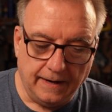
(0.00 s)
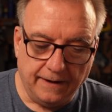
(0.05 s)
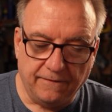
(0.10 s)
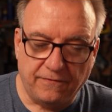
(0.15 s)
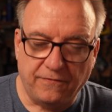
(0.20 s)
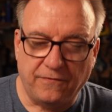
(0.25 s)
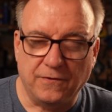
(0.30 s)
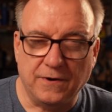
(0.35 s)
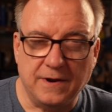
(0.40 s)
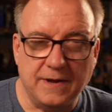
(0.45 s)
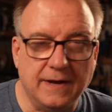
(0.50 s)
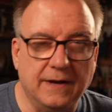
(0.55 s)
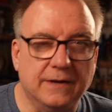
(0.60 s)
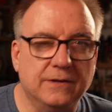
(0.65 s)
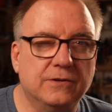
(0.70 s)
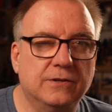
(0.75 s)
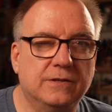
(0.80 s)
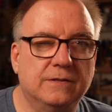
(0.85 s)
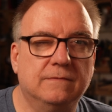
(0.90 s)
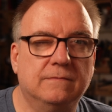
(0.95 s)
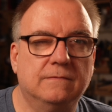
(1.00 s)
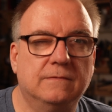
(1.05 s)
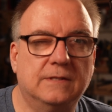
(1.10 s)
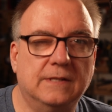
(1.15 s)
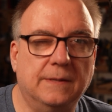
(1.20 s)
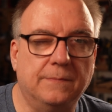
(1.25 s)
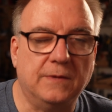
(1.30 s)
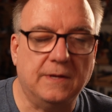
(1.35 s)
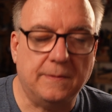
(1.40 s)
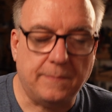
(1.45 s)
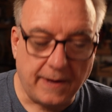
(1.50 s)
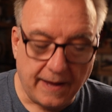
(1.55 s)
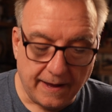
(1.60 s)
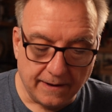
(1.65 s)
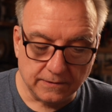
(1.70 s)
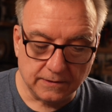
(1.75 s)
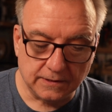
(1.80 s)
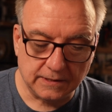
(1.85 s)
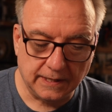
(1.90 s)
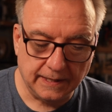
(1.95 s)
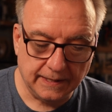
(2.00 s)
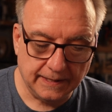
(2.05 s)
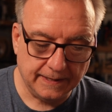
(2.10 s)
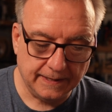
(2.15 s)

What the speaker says: 300 and something pounds